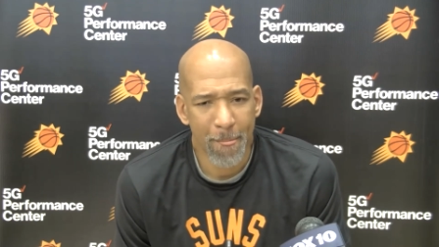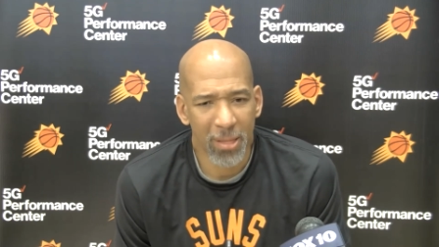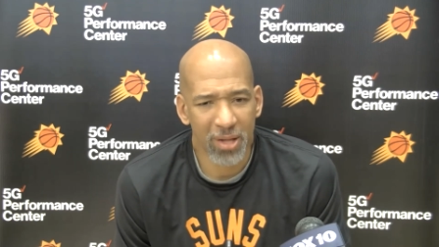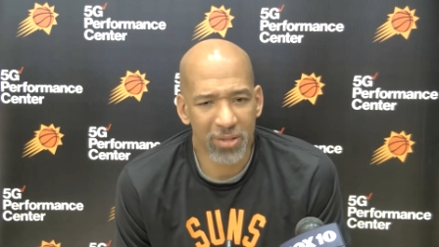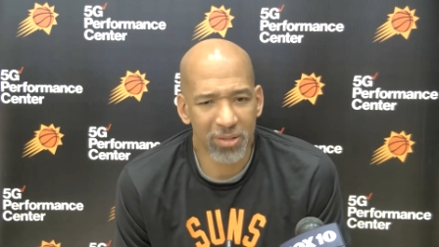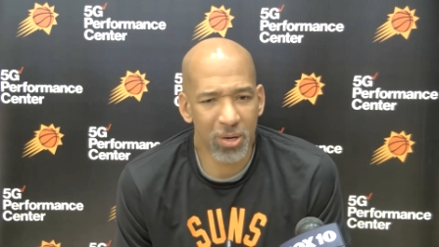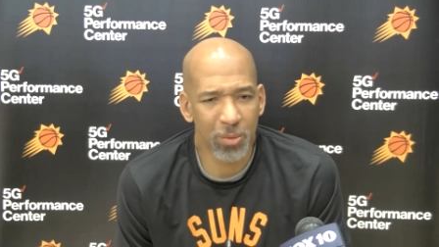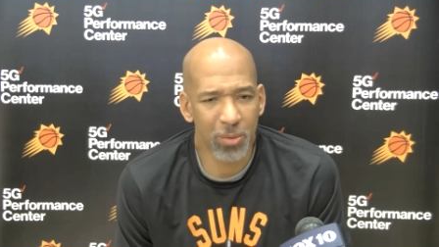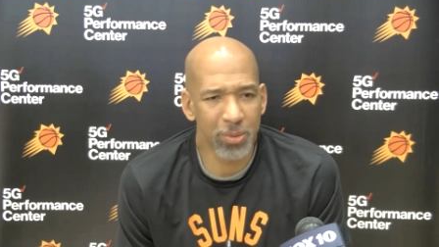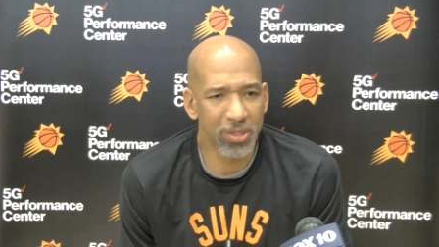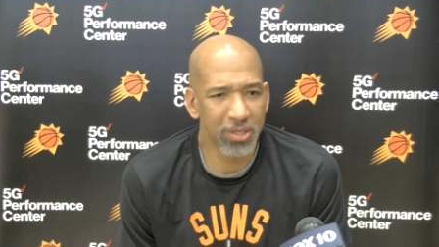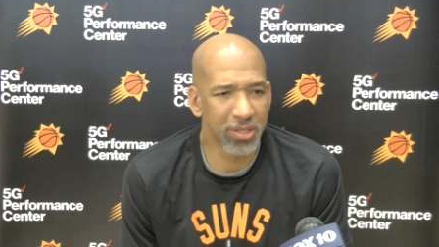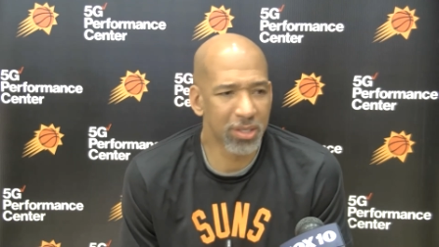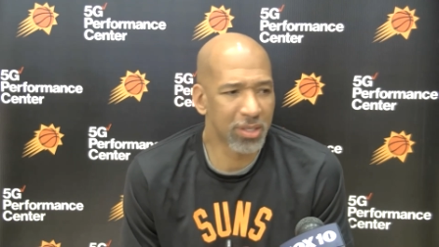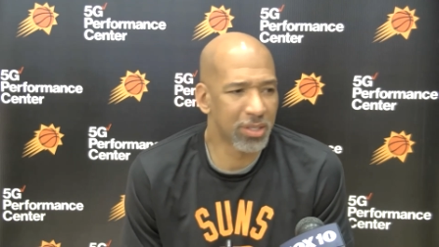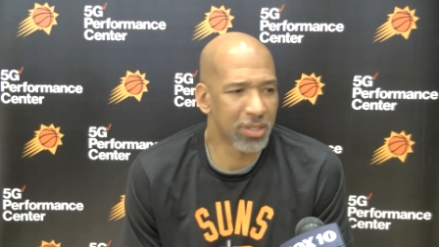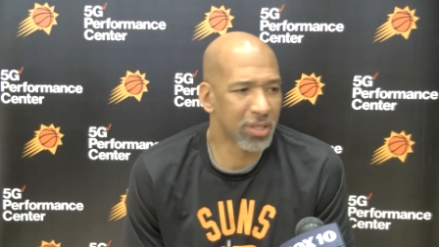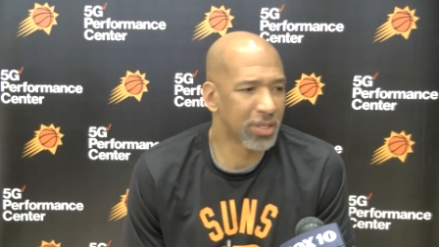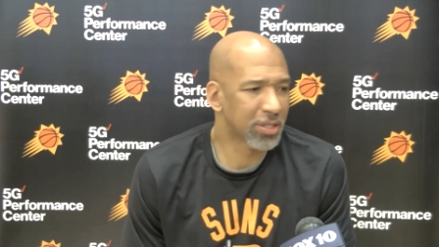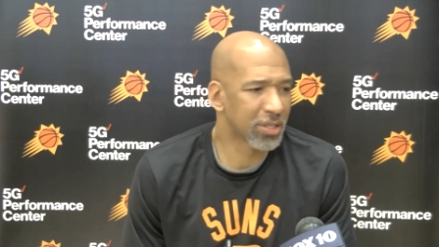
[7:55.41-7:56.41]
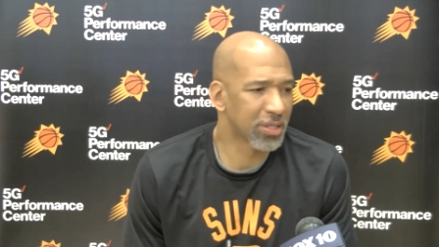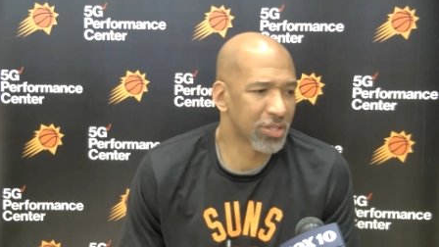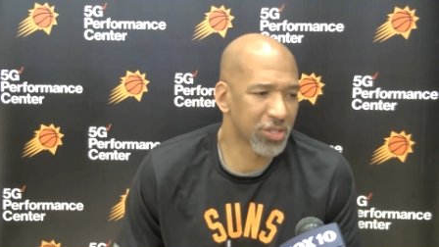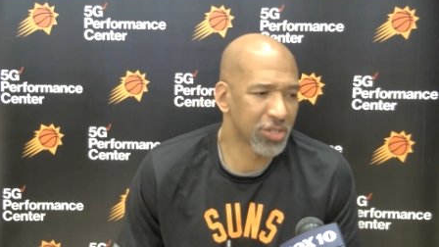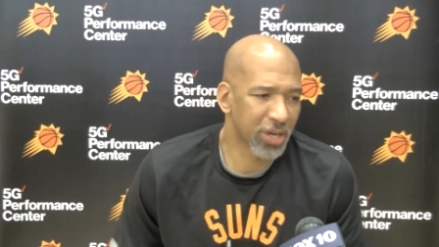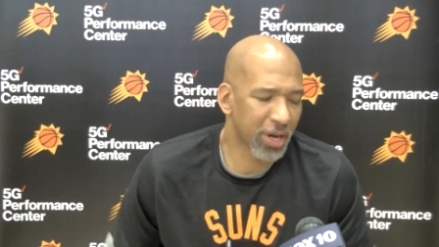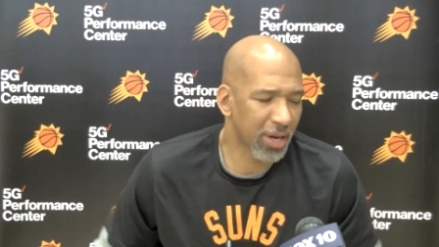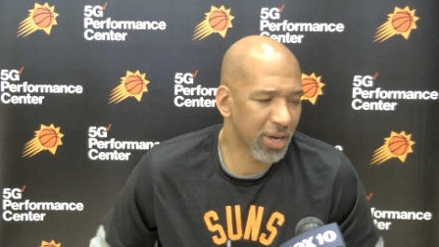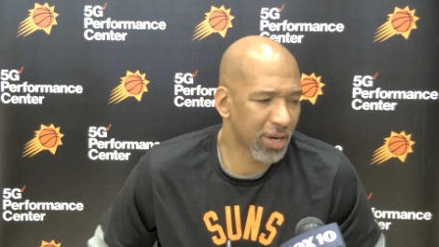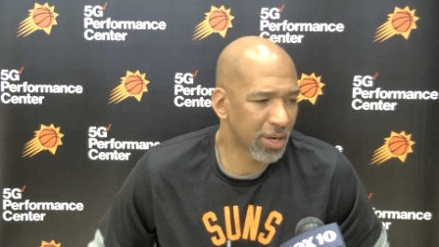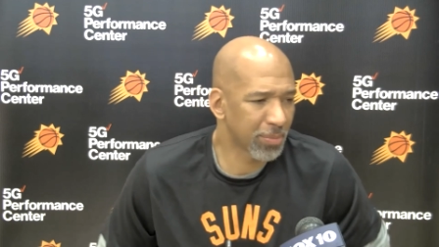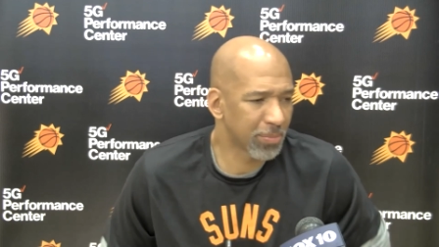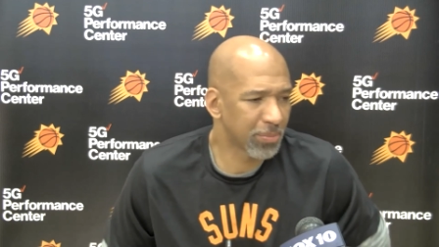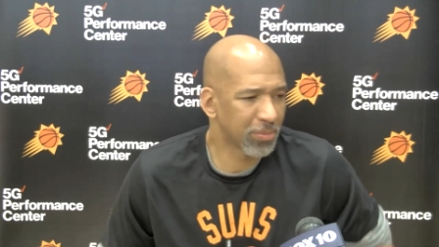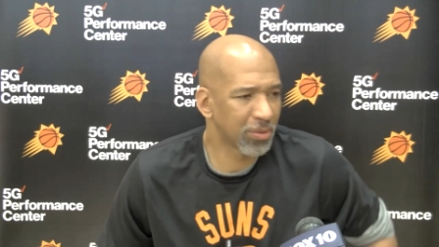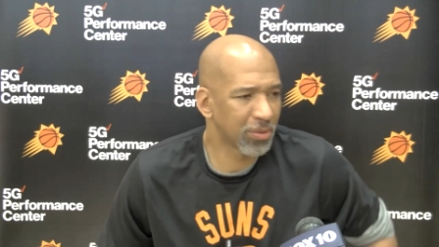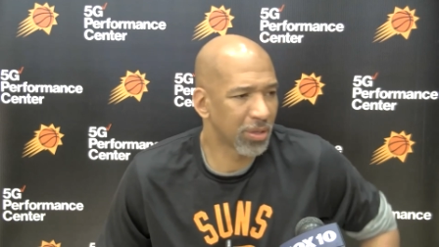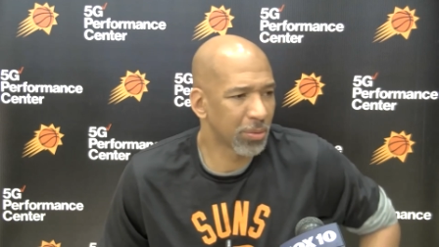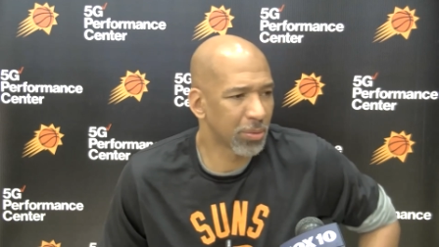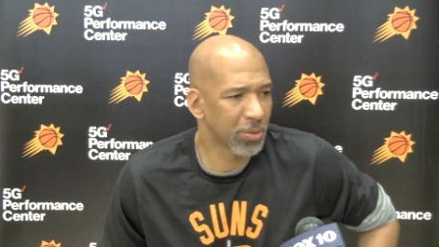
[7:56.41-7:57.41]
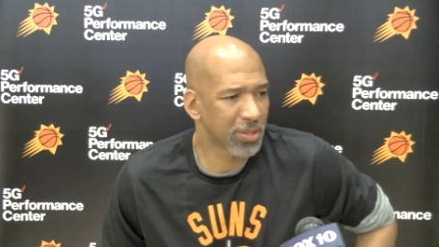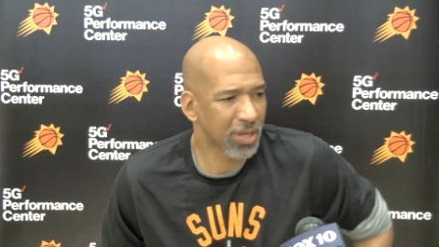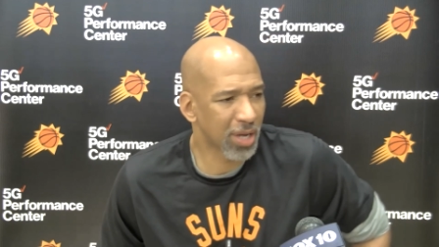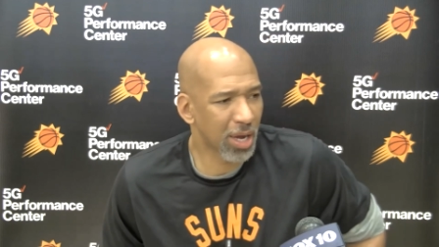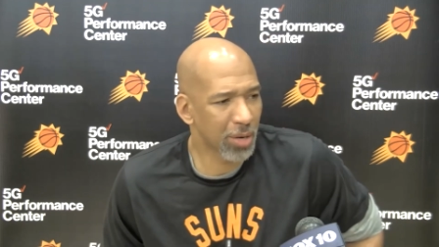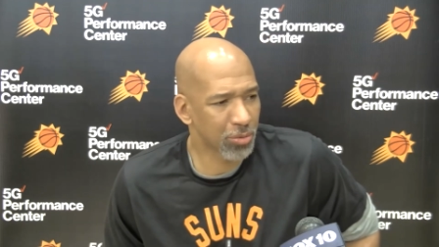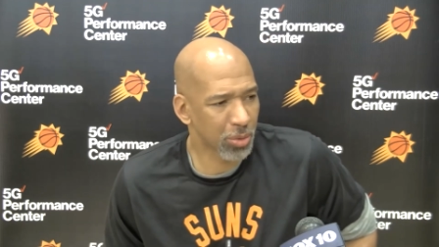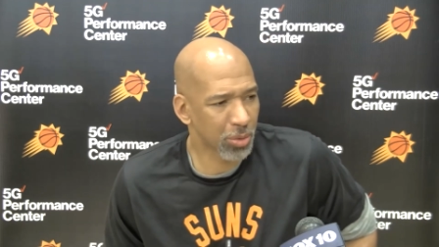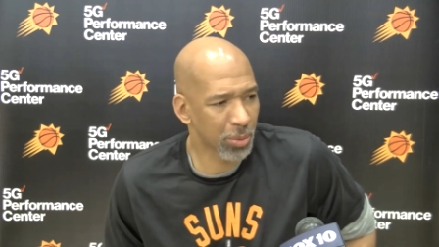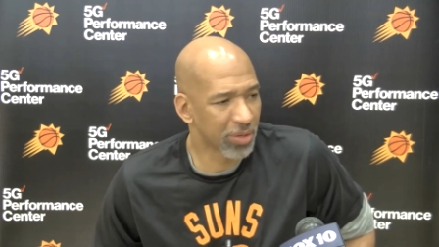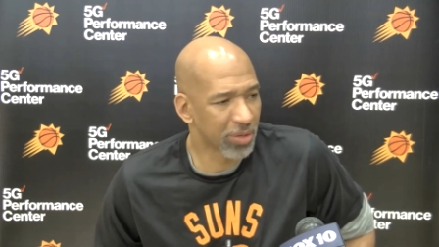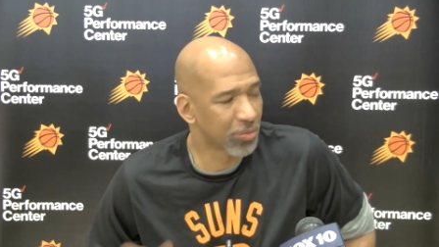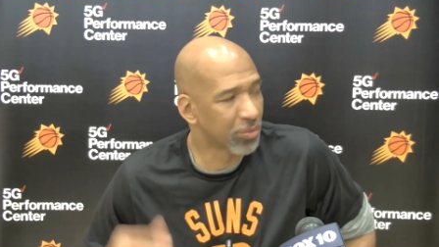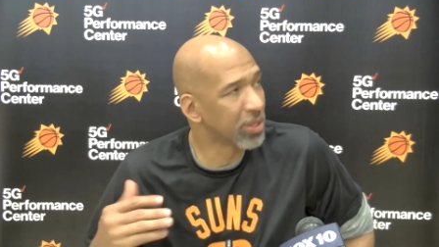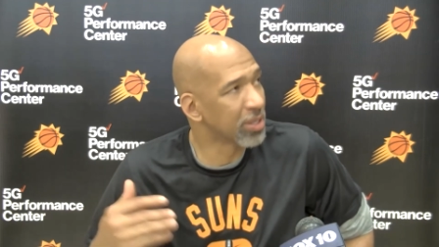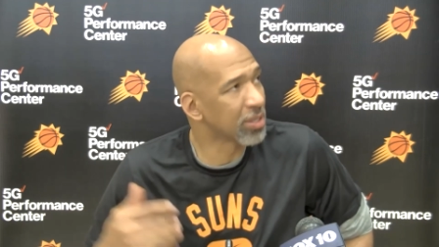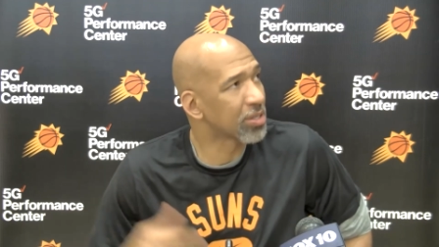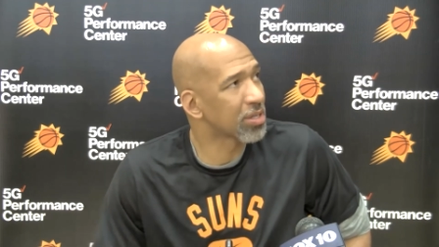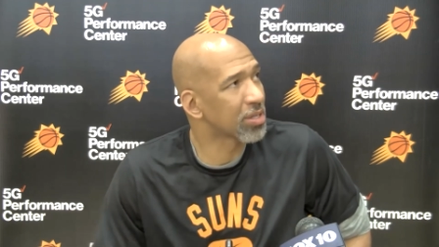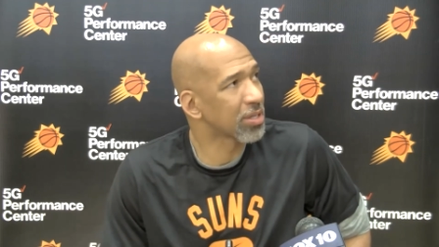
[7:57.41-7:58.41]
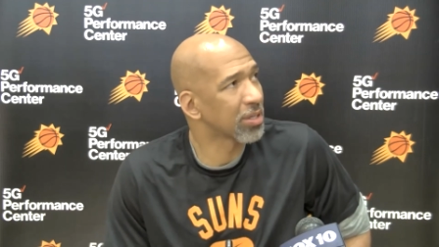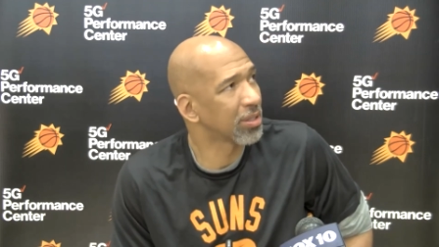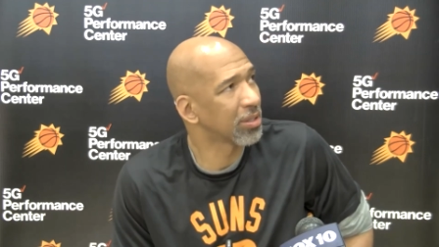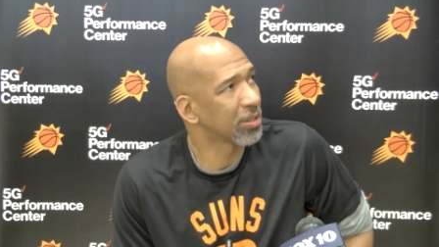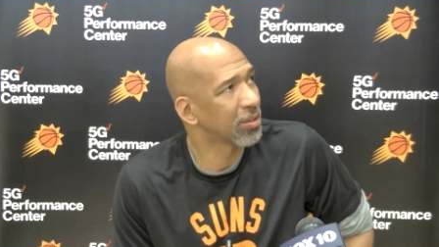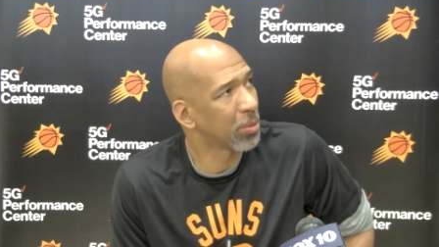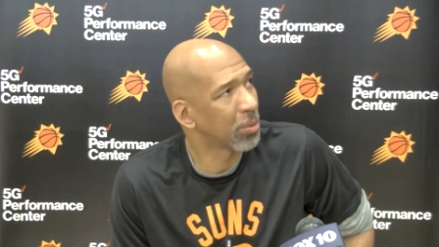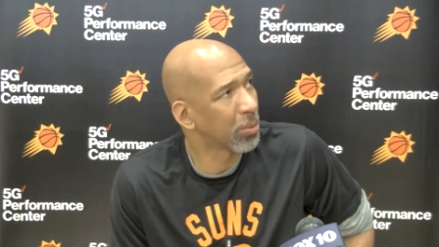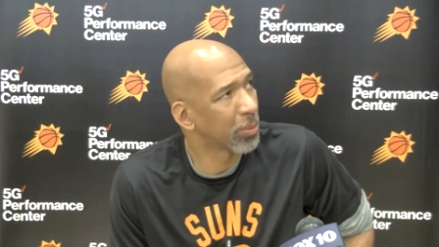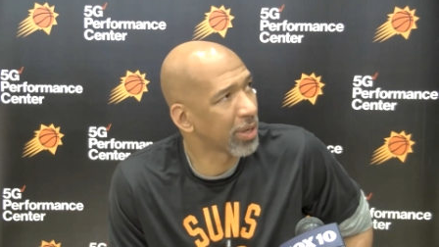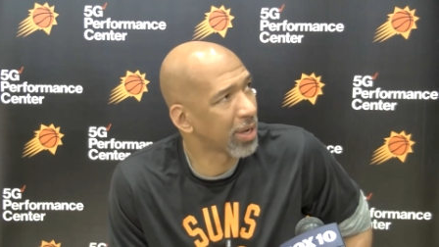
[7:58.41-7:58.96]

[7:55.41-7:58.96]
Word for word: I thought we did a decent job. There were times where we reached when we